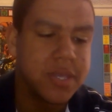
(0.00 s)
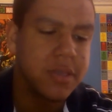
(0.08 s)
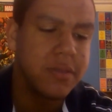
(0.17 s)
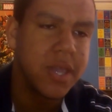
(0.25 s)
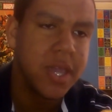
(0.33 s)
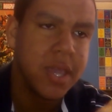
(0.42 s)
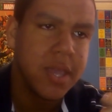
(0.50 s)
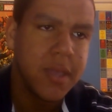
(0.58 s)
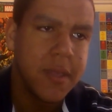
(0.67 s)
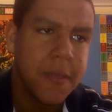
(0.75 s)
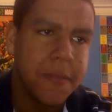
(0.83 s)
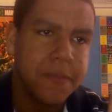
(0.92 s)
So,
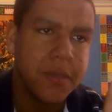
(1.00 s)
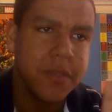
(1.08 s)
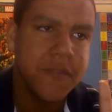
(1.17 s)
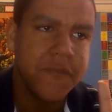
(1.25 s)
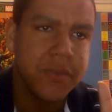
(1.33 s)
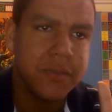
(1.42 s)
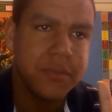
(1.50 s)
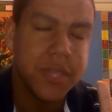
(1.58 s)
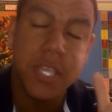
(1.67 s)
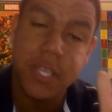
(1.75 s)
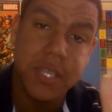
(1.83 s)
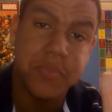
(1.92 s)
this
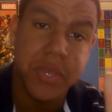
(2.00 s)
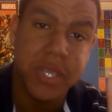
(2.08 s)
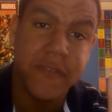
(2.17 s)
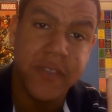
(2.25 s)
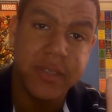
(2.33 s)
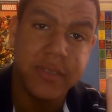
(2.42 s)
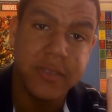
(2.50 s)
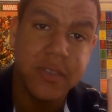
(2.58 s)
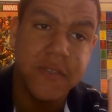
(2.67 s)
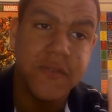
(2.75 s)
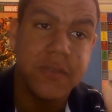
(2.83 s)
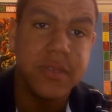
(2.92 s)
is specifically
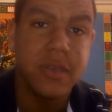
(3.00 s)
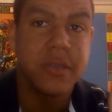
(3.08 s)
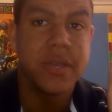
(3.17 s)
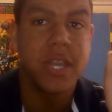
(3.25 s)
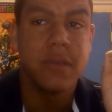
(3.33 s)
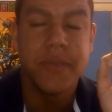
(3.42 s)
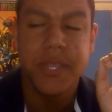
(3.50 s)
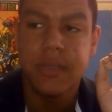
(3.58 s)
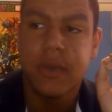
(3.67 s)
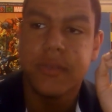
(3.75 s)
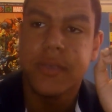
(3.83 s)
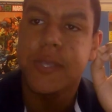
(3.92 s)
those of you that are going to help me
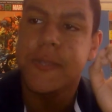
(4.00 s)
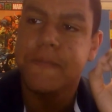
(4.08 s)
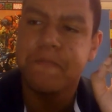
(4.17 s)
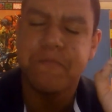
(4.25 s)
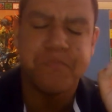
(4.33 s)
start this,